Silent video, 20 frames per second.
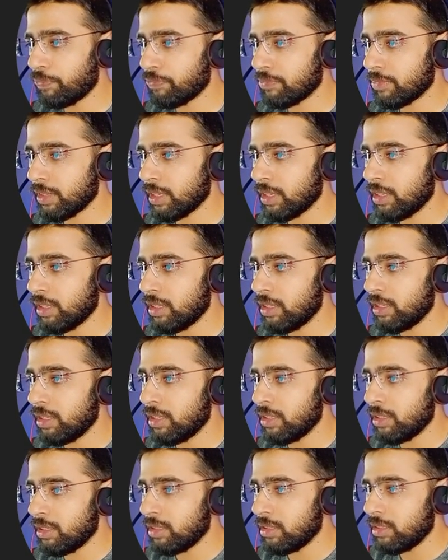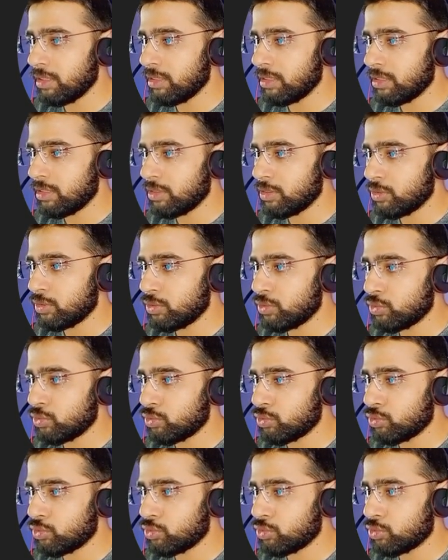
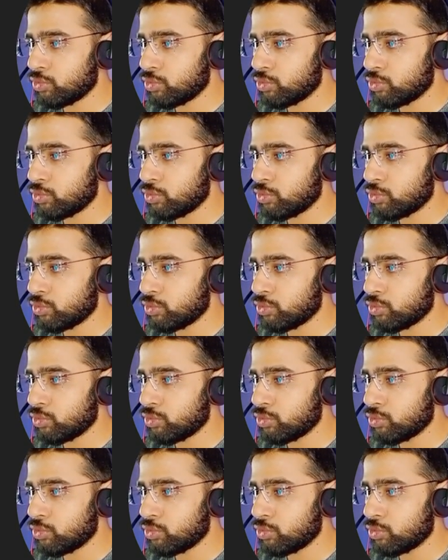[no speech]